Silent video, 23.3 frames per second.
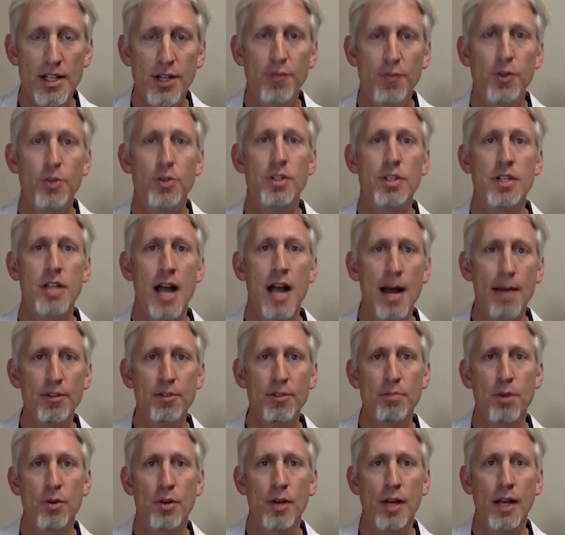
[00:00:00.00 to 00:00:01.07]
if you stop
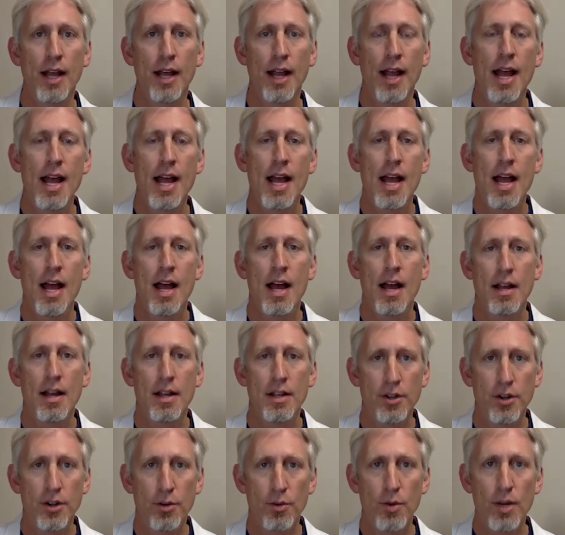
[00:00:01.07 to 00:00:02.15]
smoking,
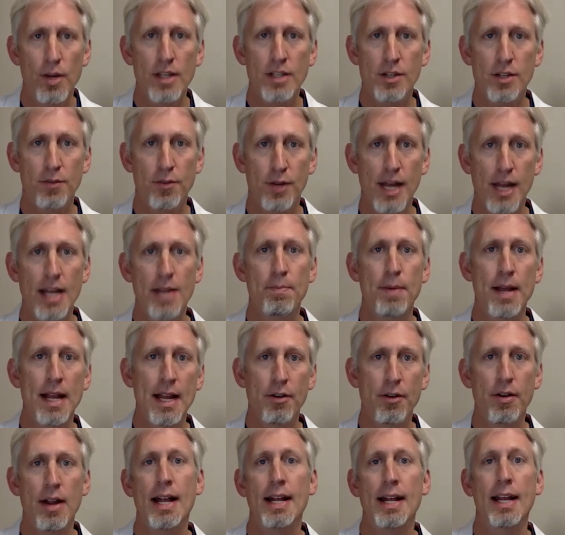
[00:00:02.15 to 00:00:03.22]
your risk for getting
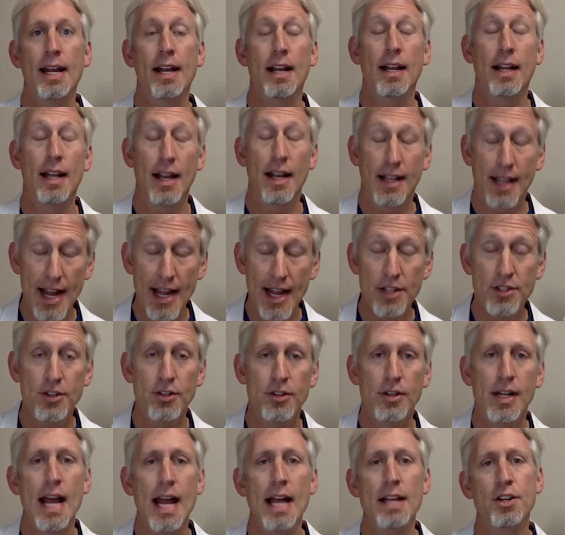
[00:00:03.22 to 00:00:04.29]
pancreatic cancer
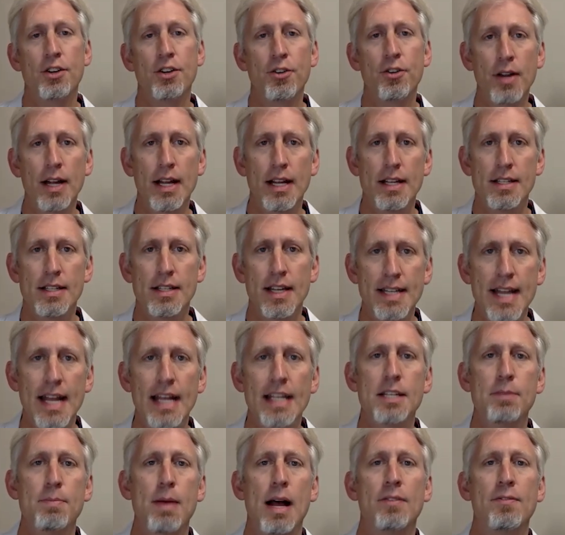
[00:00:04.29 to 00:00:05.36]
can decrease. It
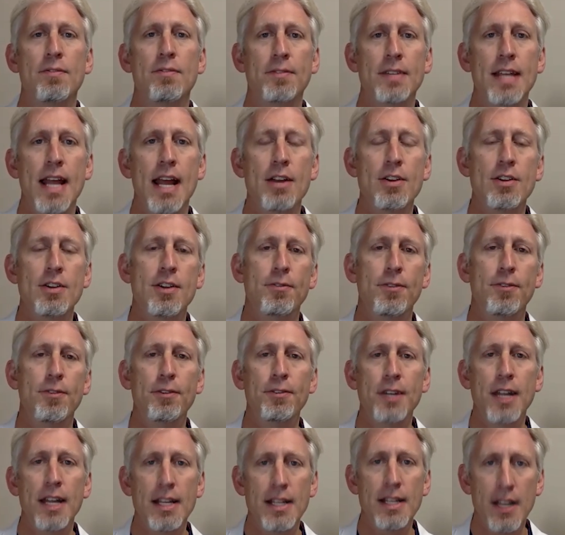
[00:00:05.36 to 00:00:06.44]
takes about ten to
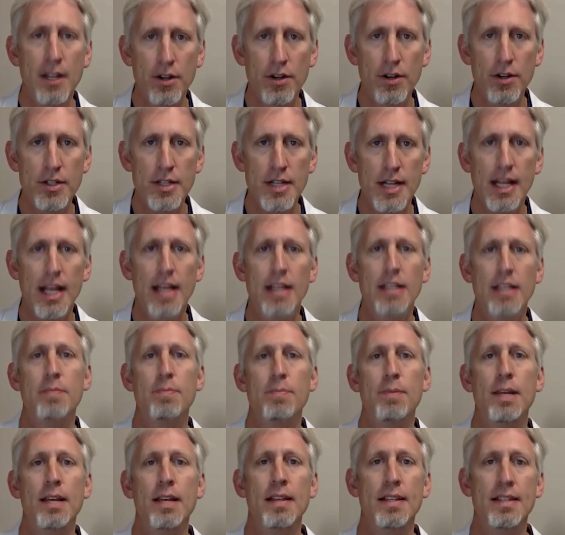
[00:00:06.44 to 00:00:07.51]
fifteen years to get to
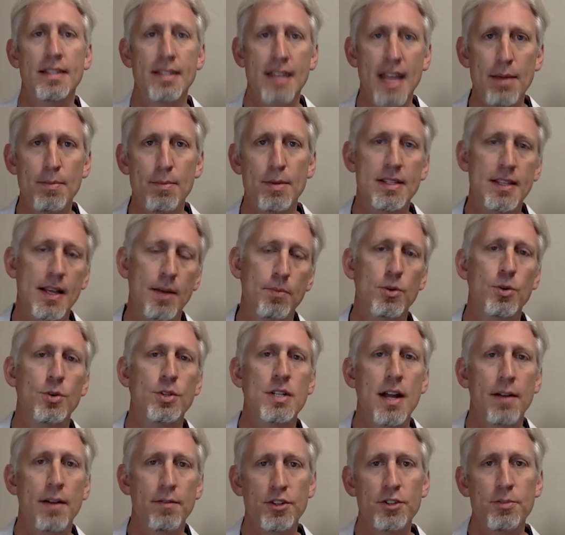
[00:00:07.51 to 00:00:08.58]
be the same as someone who's
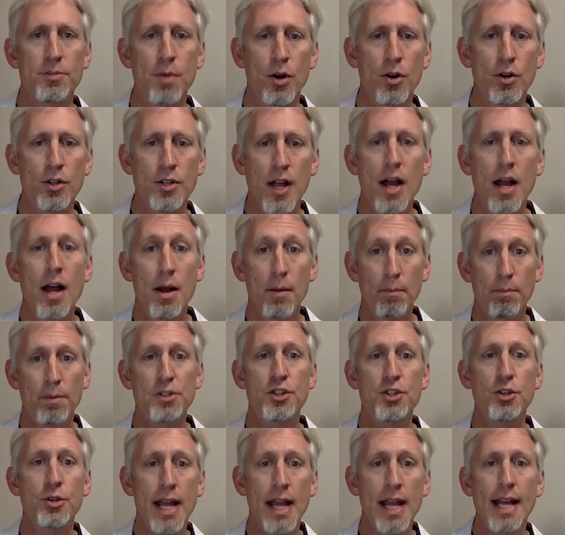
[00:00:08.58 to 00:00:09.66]
never smoked, but
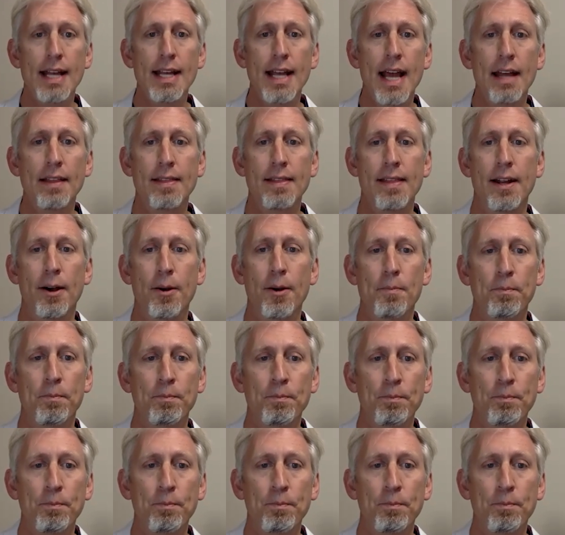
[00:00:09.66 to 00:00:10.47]
you can get there.